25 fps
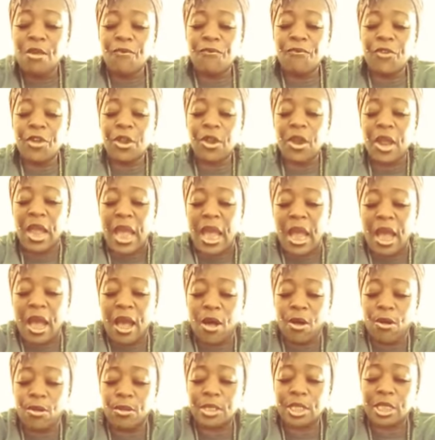figure
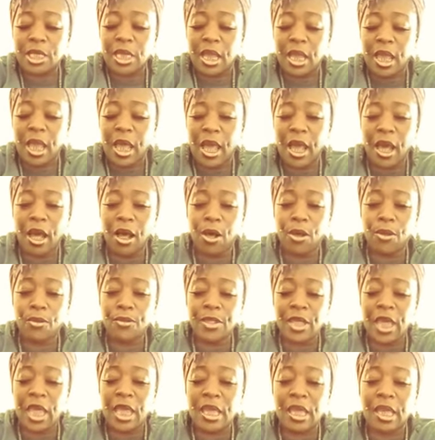out how
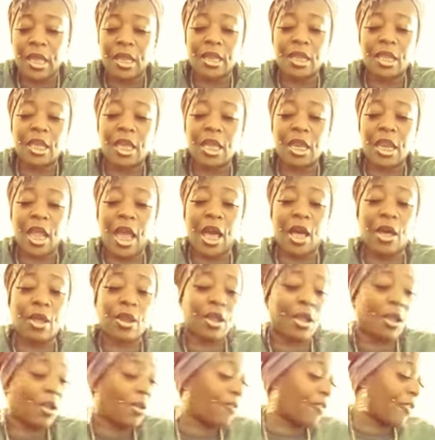they can get
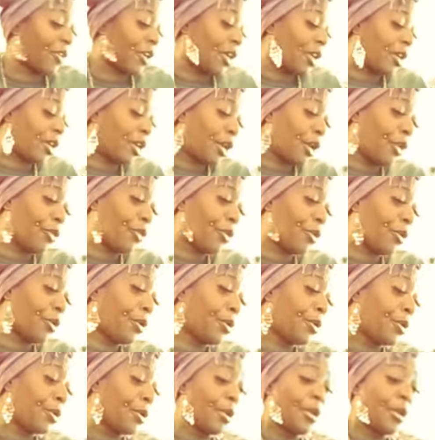out of another